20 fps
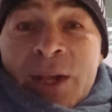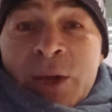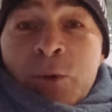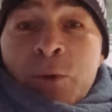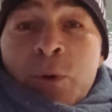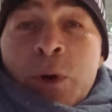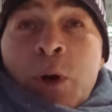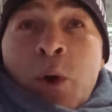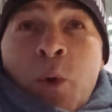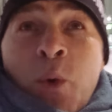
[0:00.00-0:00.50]

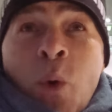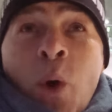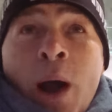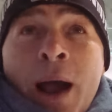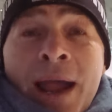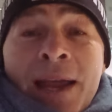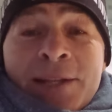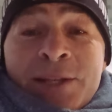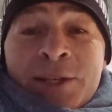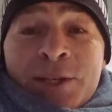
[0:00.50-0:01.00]
you're
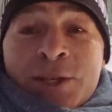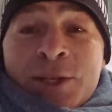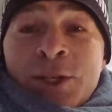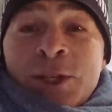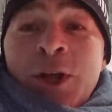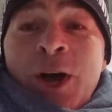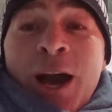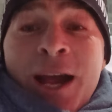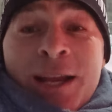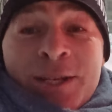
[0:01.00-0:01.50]
required to
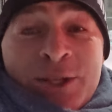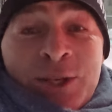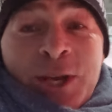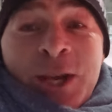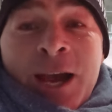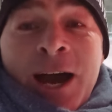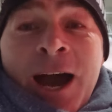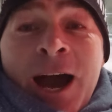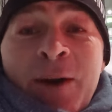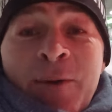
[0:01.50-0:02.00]
slide your
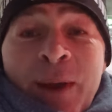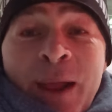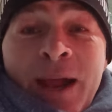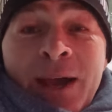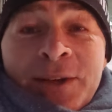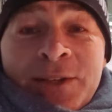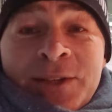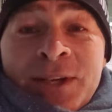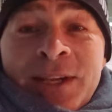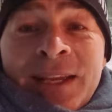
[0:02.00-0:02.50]
car
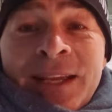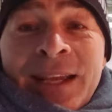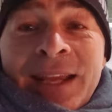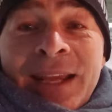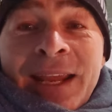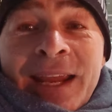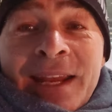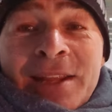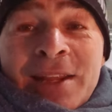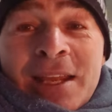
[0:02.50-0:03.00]
out
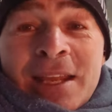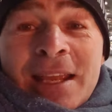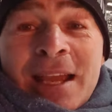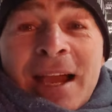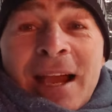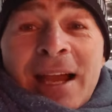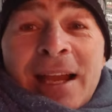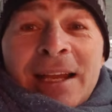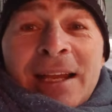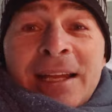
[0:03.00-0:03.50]
in the
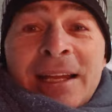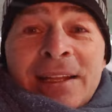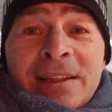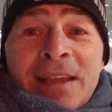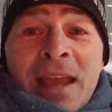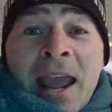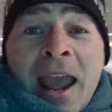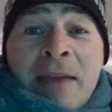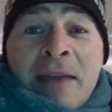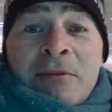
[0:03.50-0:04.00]
uh,
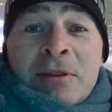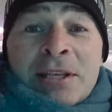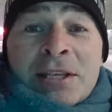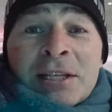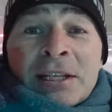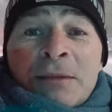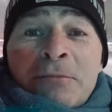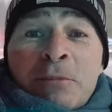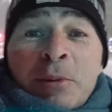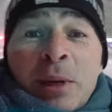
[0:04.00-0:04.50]
the heavy
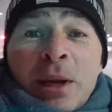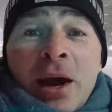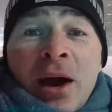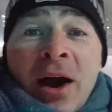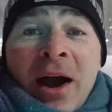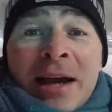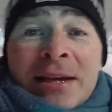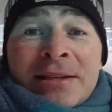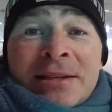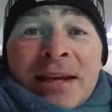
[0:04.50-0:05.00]
slippery
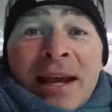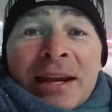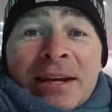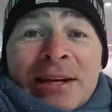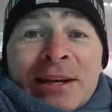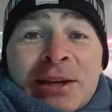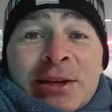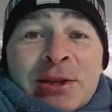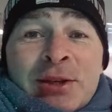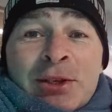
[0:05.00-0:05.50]
ice
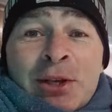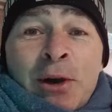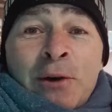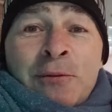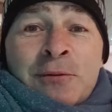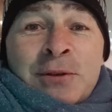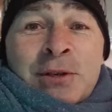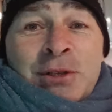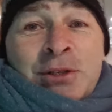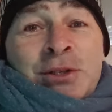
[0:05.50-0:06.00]
and
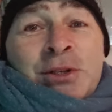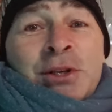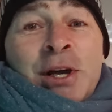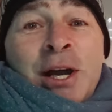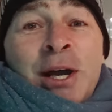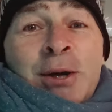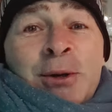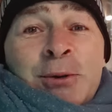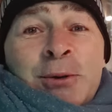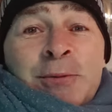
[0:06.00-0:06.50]
soft
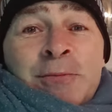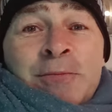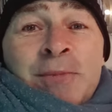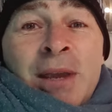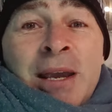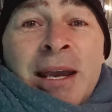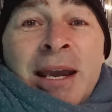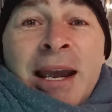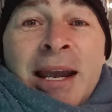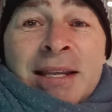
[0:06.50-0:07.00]
snow.
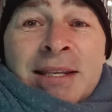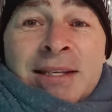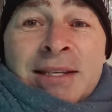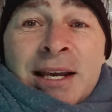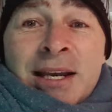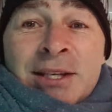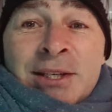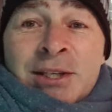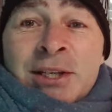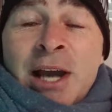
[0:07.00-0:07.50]
It's
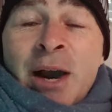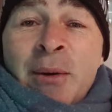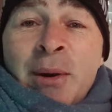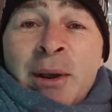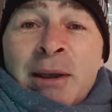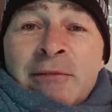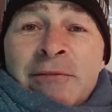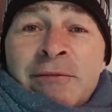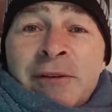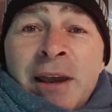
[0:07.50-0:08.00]
uh,
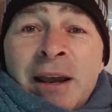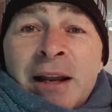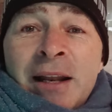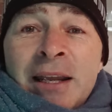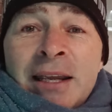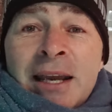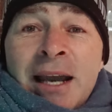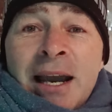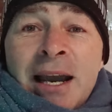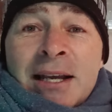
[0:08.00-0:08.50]
snowing
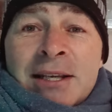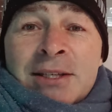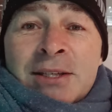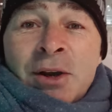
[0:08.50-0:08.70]
fairly uh,